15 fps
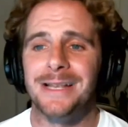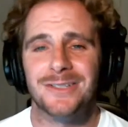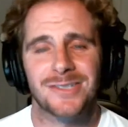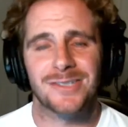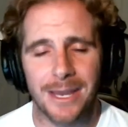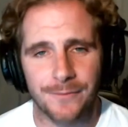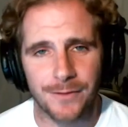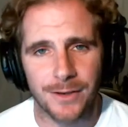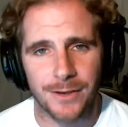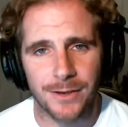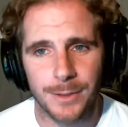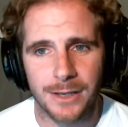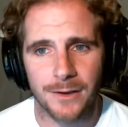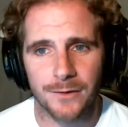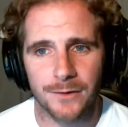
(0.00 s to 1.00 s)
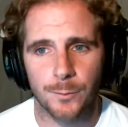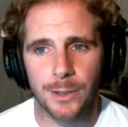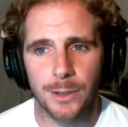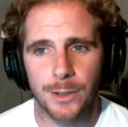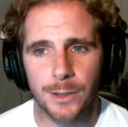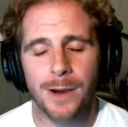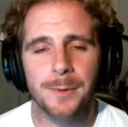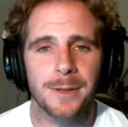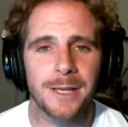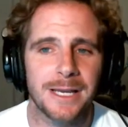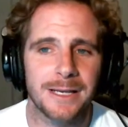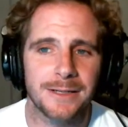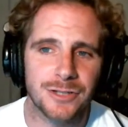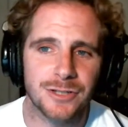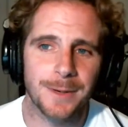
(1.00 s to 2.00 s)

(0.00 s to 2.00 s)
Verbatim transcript: and save it because we are probably,